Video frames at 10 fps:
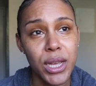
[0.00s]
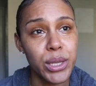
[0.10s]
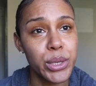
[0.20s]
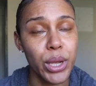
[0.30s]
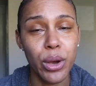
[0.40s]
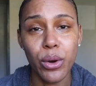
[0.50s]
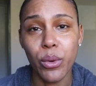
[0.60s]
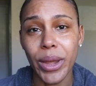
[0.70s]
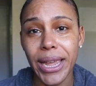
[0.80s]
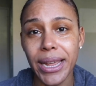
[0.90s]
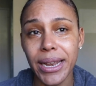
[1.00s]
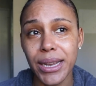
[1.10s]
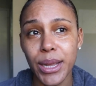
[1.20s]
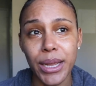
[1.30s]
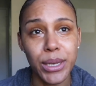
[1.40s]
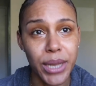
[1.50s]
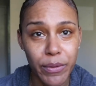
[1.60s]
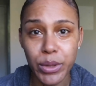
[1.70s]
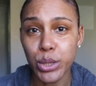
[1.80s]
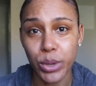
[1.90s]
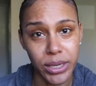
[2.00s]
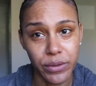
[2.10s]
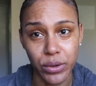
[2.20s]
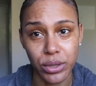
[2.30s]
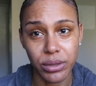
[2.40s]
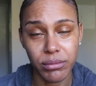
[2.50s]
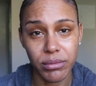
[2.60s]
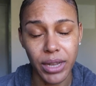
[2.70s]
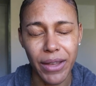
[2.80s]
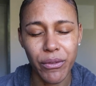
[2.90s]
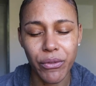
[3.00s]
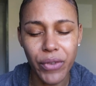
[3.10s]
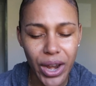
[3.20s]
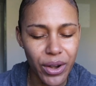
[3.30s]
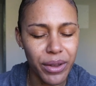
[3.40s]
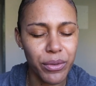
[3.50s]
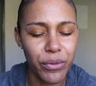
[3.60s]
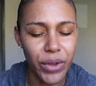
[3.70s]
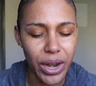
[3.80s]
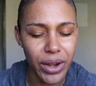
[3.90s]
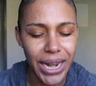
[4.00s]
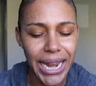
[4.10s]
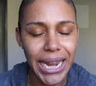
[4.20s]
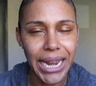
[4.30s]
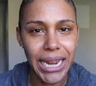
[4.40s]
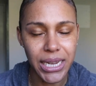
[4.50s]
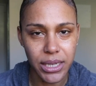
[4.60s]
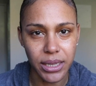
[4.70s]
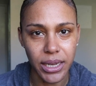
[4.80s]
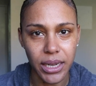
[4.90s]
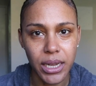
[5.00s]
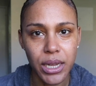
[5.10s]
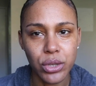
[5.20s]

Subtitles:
So it definitely transfers very, very easily.